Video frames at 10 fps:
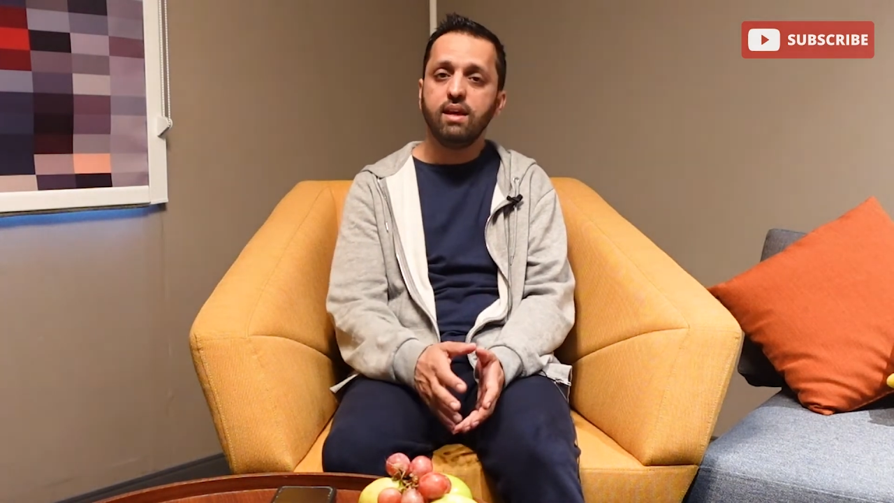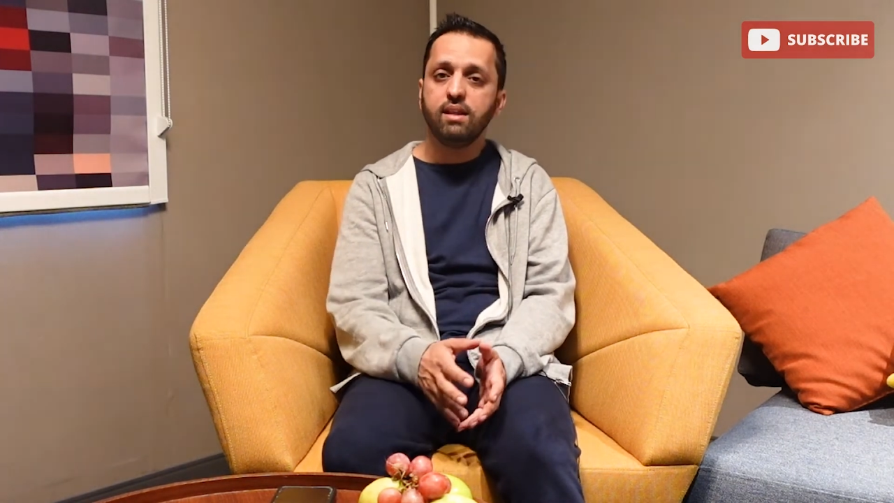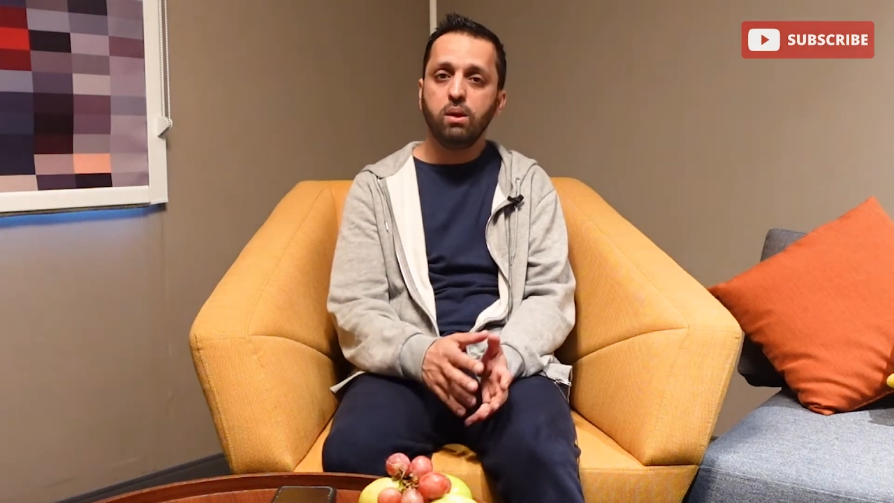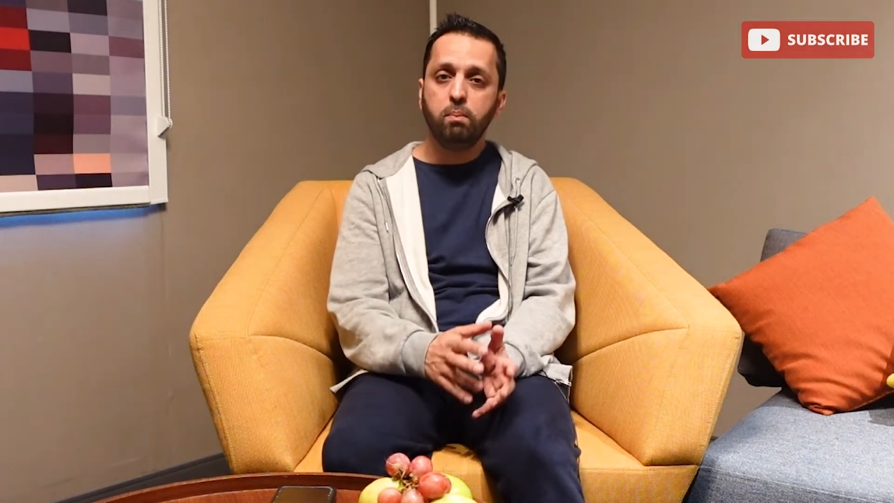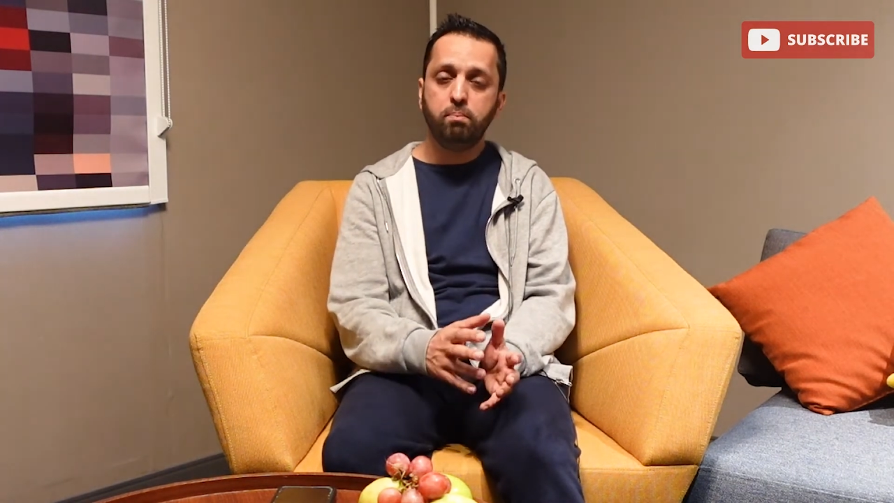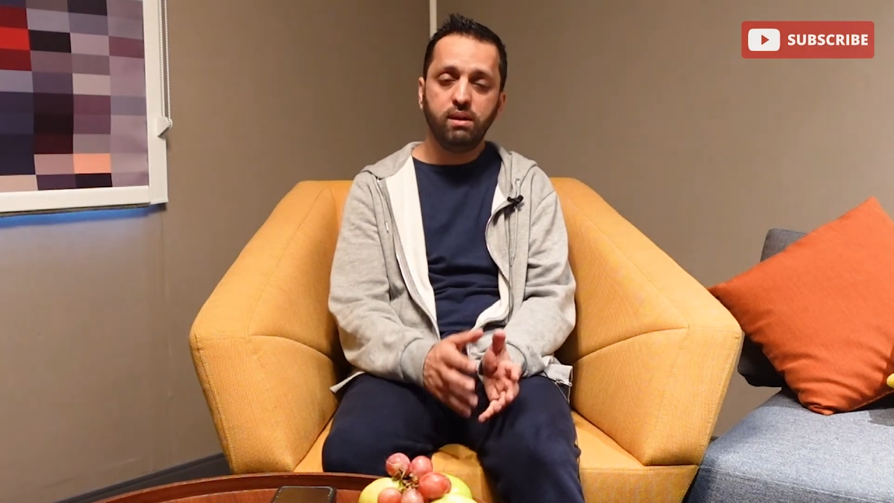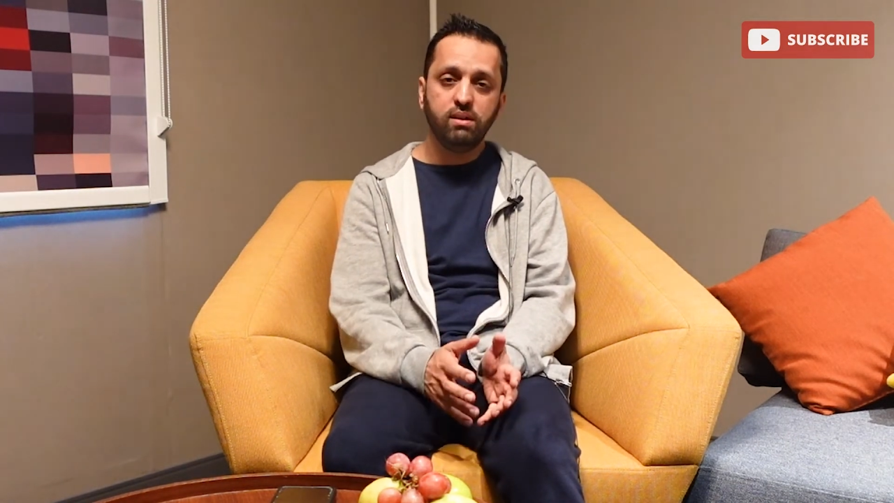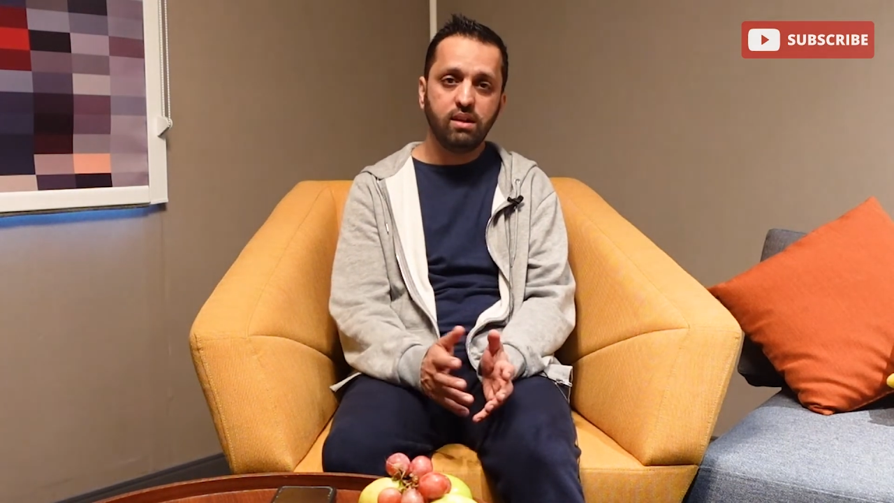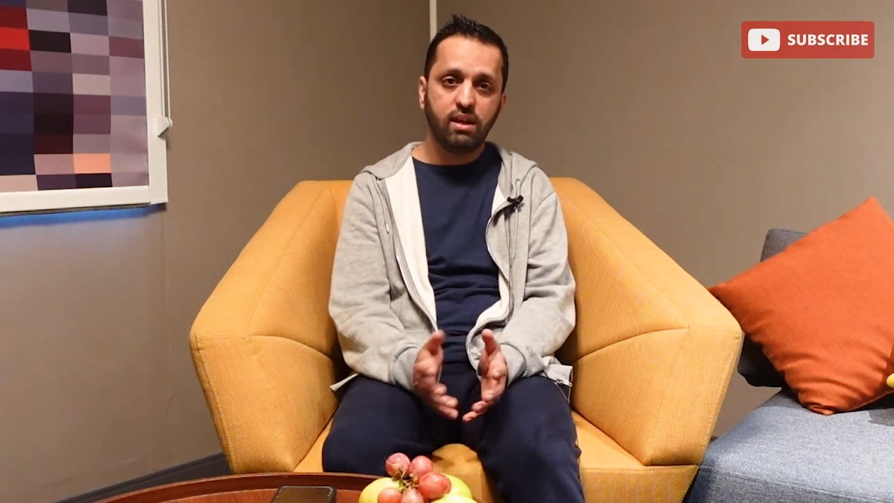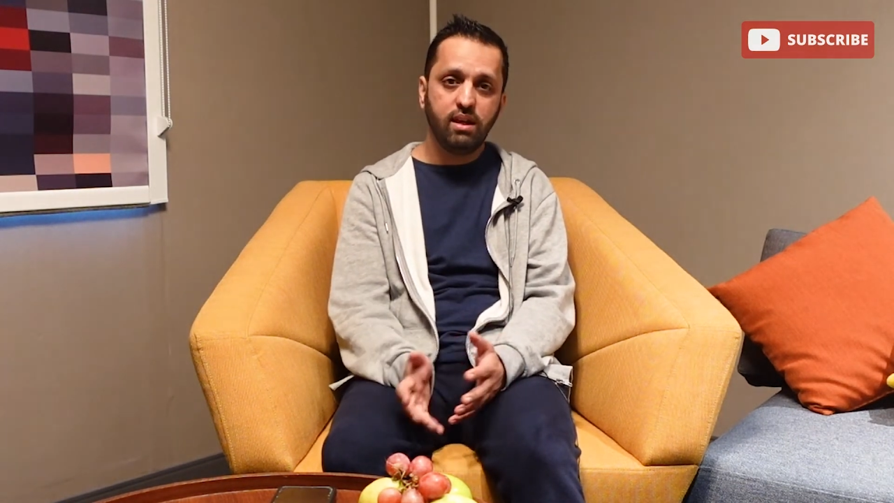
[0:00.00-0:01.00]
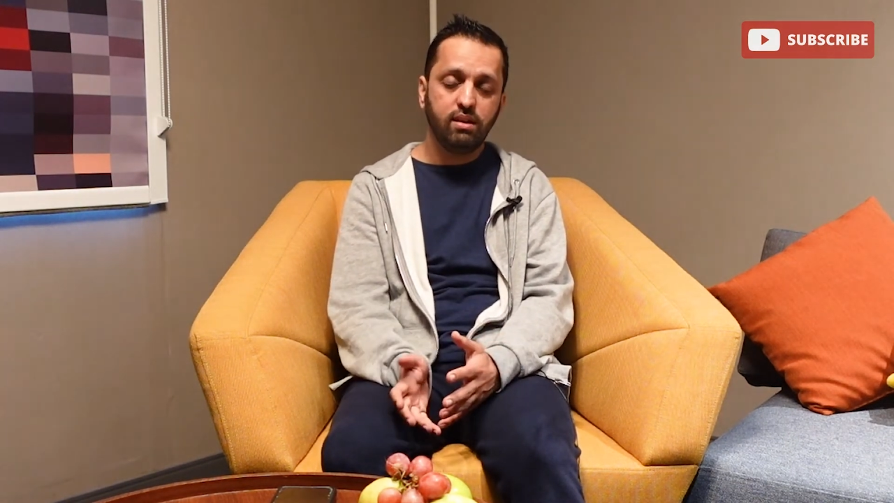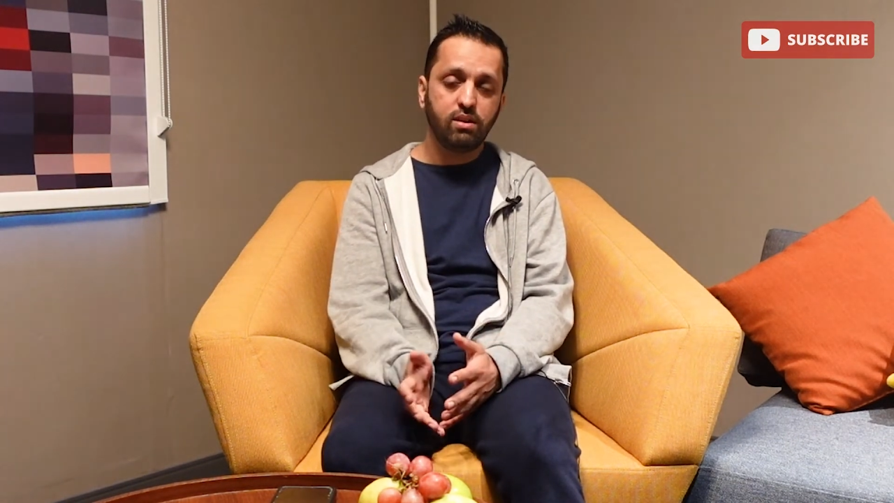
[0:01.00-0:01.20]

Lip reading: They'll build a